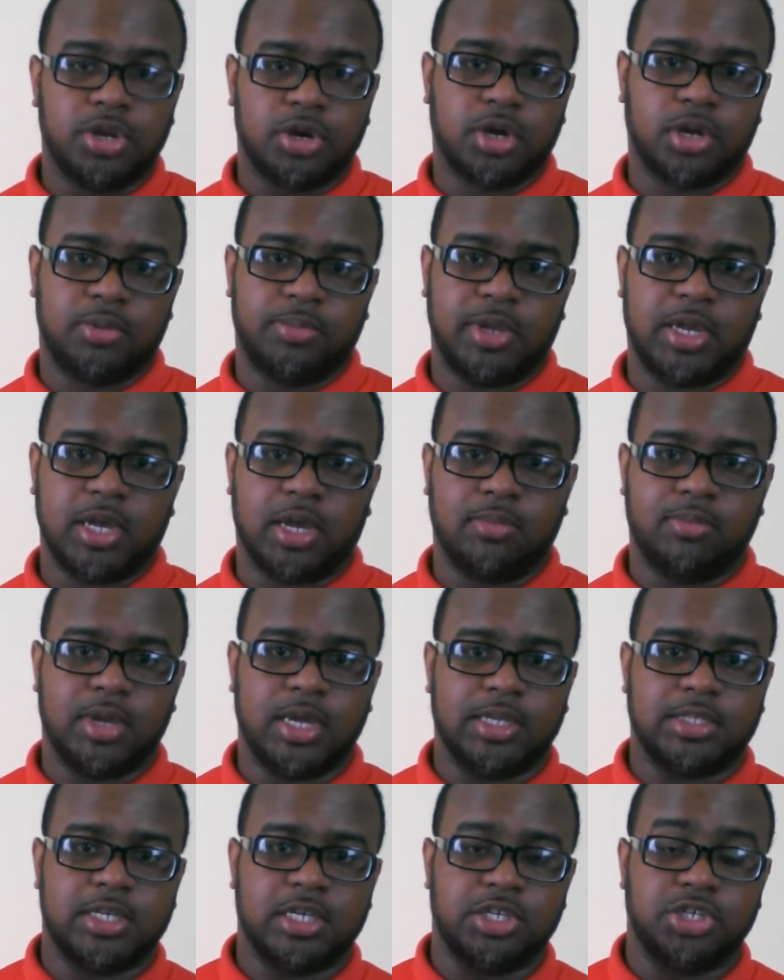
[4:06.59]
you're going to become
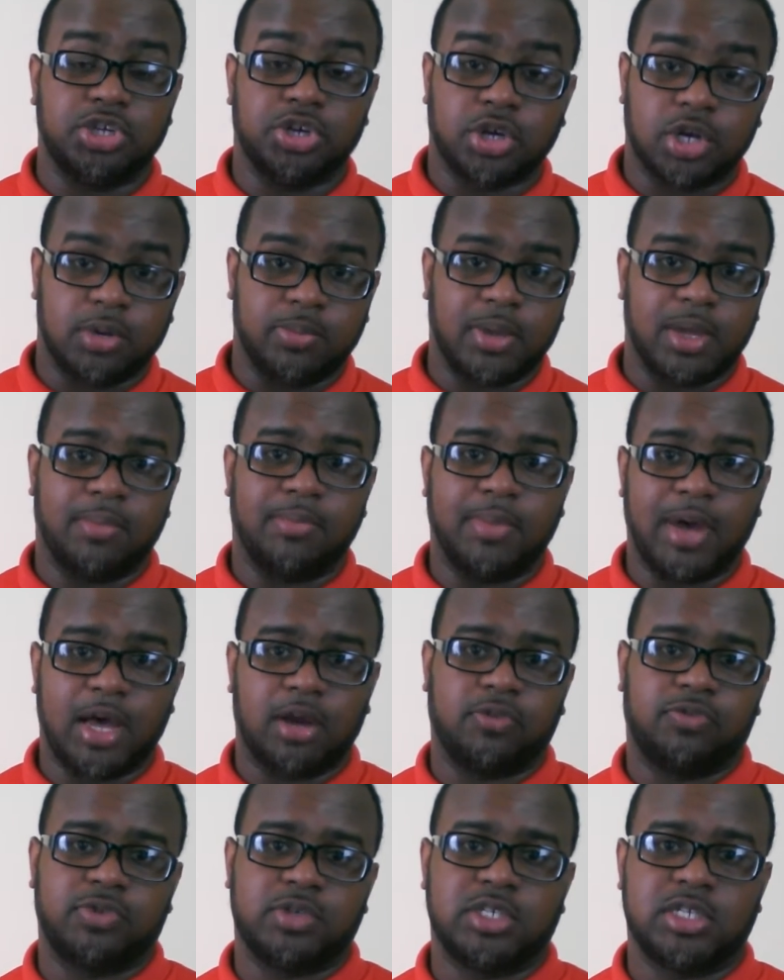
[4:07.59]
a teacher. You're going to be a
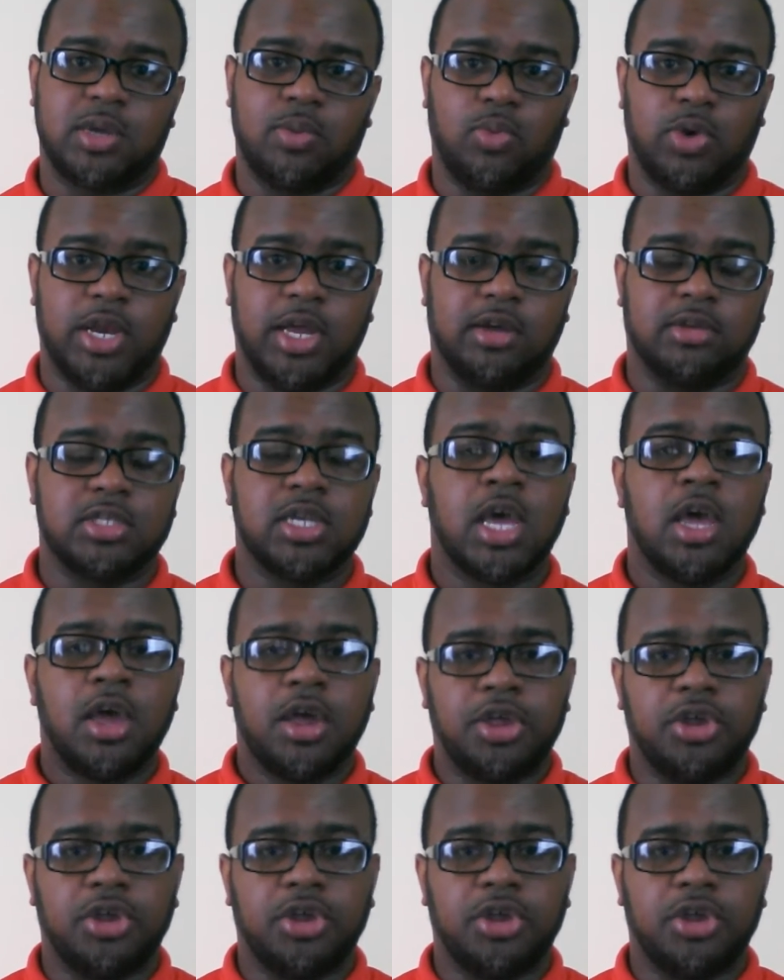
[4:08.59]
model for someone else.